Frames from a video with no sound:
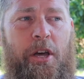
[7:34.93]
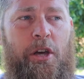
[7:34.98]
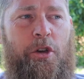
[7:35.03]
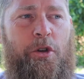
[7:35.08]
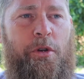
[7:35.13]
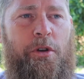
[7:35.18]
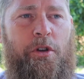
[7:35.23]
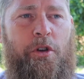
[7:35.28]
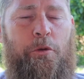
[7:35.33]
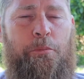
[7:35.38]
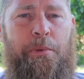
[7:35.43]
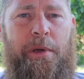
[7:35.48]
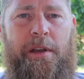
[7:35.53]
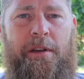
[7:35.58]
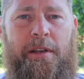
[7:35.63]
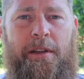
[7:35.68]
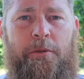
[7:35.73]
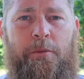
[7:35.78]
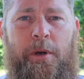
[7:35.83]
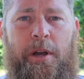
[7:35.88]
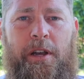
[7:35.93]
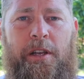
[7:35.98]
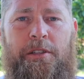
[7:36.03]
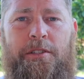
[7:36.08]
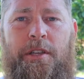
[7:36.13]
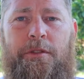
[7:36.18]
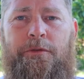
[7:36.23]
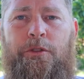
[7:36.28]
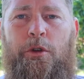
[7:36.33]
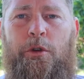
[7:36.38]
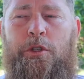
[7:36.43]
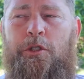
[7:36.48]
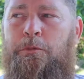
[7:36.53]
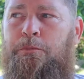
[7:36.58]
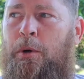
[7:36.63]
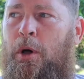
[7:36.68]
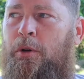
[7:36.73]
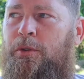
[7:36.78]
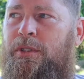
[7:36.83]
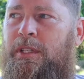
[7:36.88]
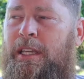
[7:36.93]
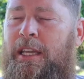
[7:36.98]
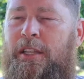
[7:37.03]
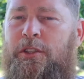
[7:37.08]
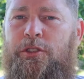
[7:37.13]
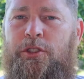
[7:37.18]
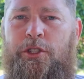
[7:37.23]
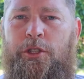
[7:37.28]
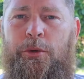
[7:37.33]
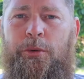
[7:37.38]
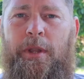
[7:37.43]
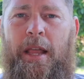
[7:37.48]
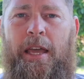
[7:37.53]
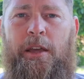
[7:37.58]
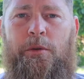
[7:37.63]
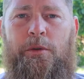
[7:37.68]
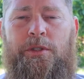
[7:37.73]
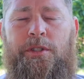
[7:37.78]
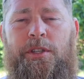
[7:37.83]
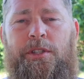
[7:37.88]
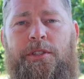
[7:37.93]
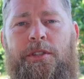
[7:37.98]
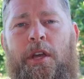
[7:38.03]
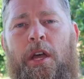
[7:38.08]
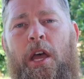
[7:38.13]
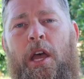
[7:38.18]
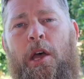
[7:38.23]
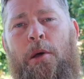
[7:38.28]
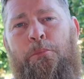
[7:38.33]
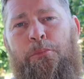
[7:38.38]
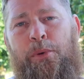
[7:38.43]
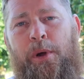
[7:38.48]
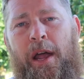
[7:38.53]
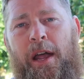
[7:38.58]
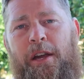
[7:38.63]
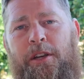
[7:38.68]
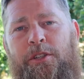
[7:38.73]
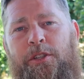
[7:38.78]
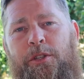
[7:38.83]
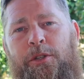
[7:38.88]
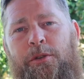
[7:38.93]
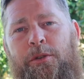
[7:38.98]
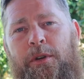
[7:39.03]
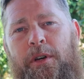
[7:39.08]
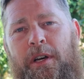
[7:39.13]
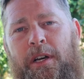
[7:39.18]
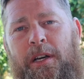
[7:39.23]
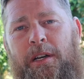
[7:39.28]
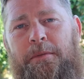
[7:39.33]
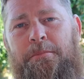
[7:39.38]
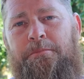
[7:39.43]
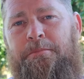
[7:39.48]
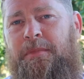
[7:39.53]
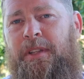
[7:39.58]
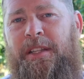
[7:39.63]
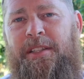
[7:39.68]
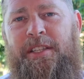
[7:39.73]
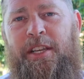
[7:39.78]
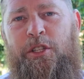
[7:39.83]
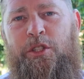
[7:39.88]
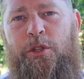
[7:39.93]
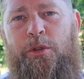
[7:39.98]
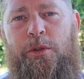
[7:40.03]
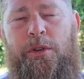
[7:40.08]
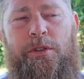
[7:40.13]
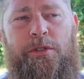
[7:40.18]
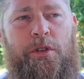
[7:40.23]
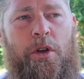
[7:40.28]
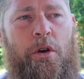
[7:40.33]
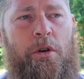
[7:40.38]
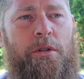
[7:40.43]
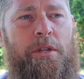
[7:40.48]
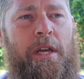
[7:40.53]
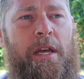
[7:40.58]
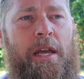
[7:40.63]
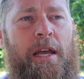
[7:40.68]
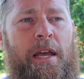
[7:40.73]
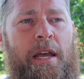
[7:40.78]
a critical period, whereas if you expose kids to languages prior to, um, let's say, two years old,